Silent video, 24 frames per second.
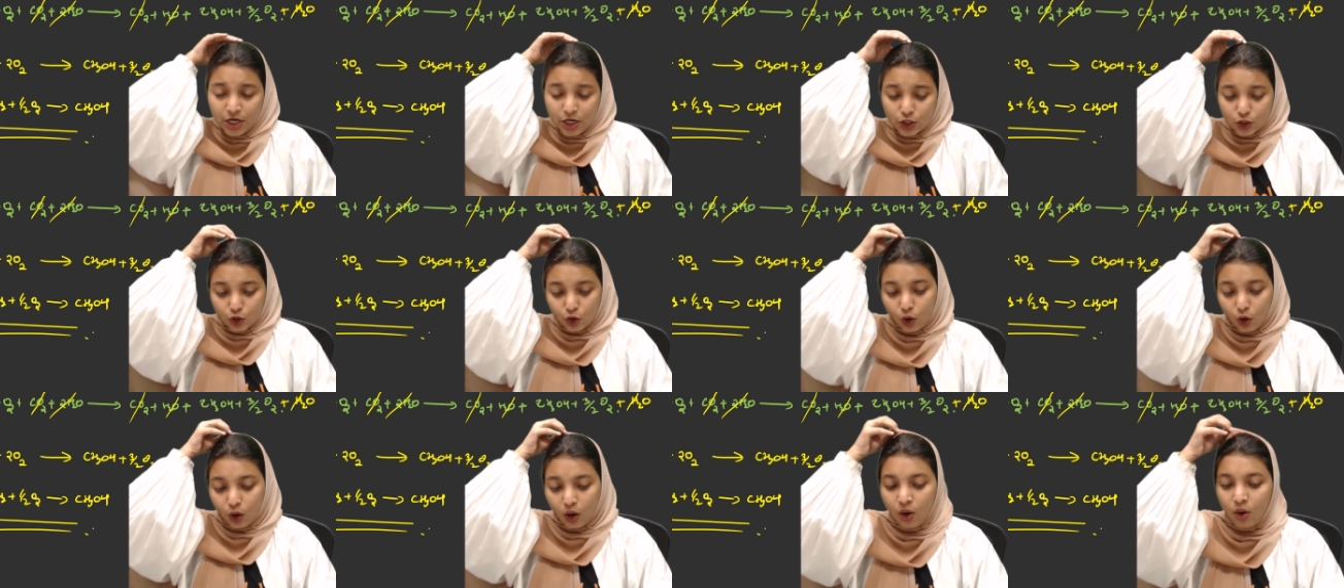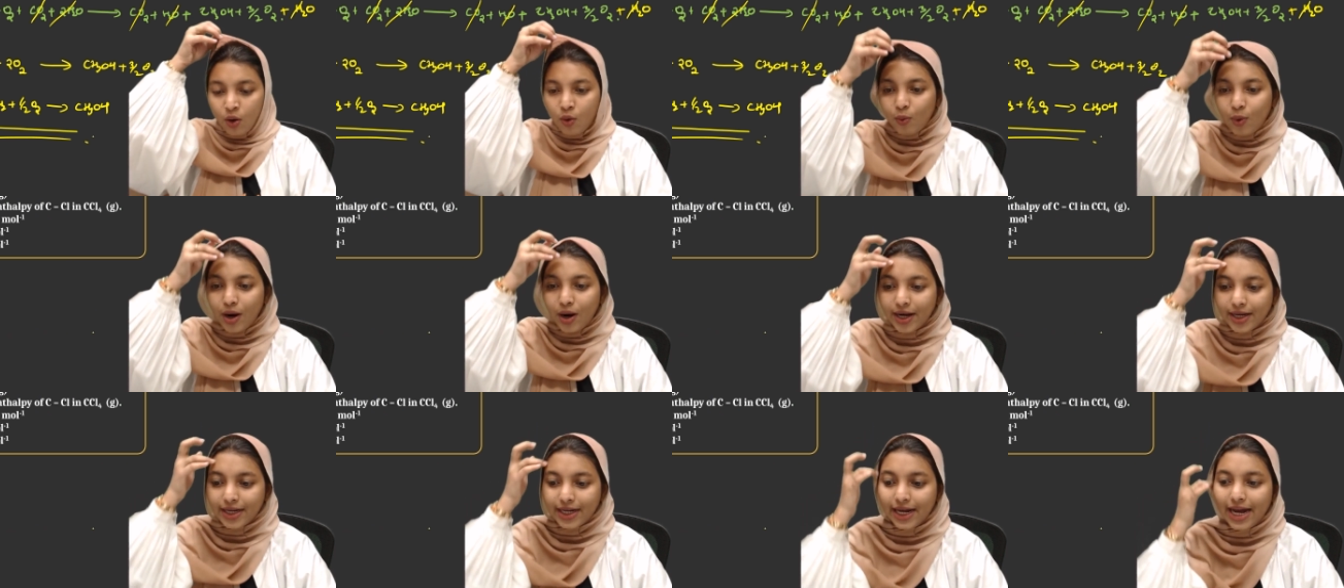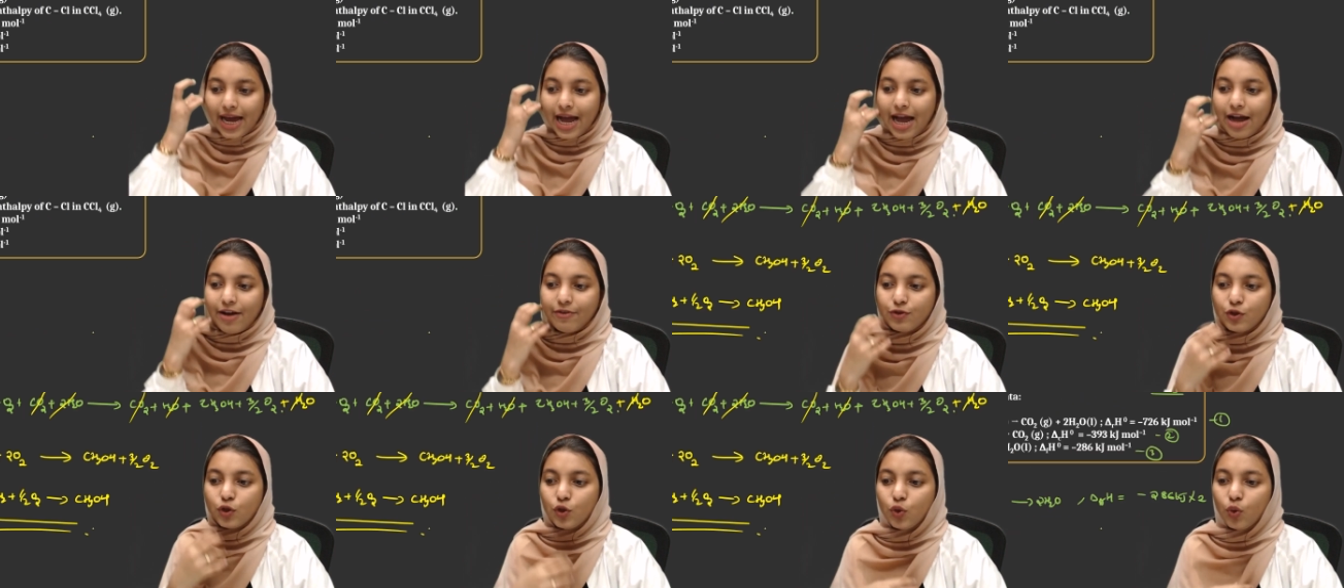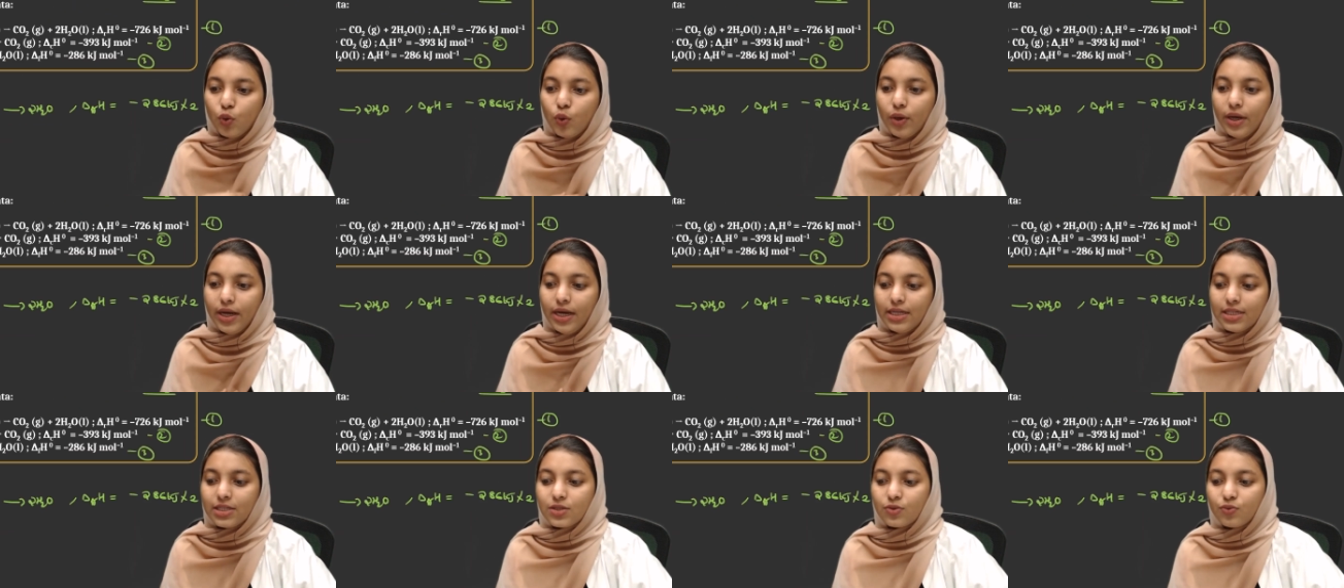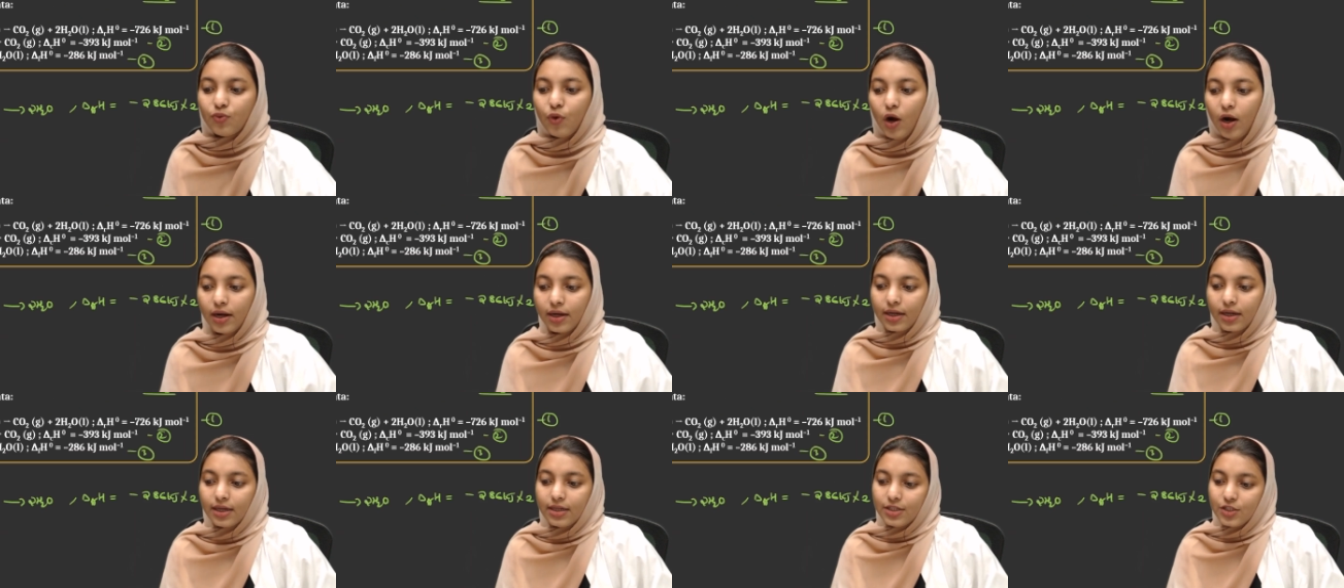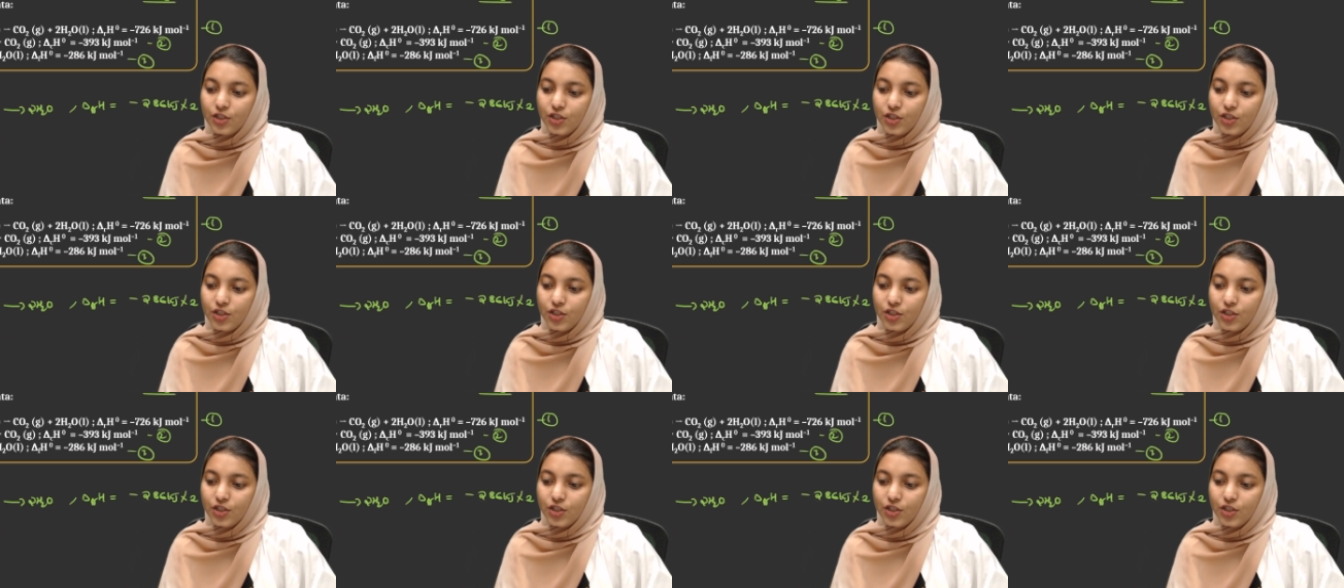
So what I have to do is what?